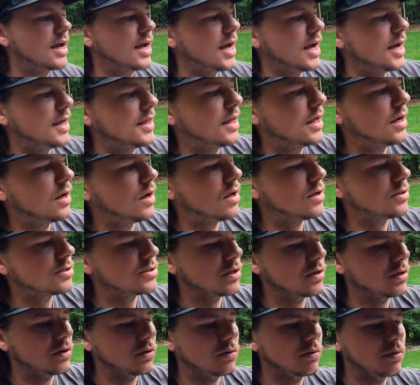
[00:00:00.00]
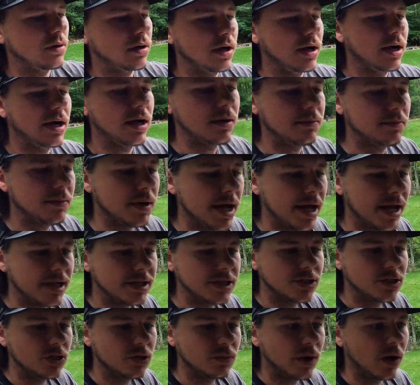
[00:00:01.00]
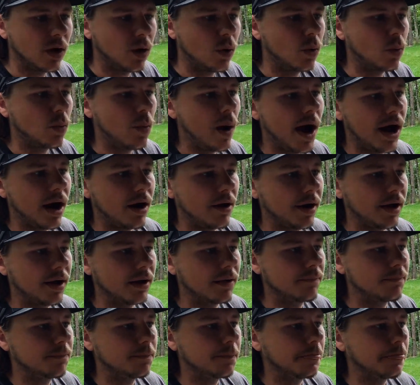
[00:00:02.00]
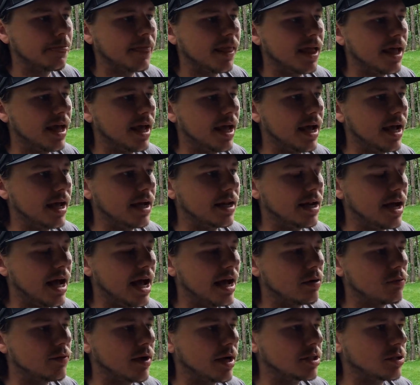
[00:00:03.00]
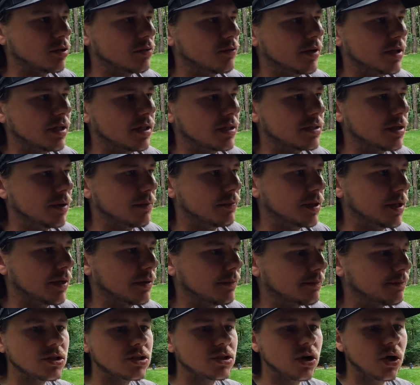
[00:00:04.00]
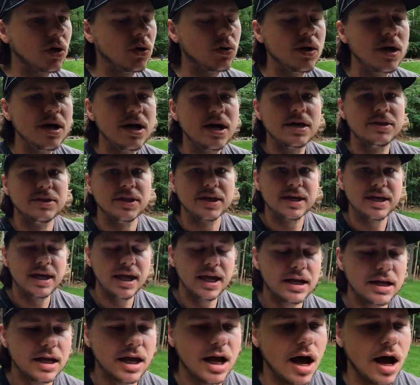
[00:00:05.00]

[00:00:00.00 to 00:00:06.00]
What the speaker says: And then also I had to do my own wiring, and I retrofitted something. So the kit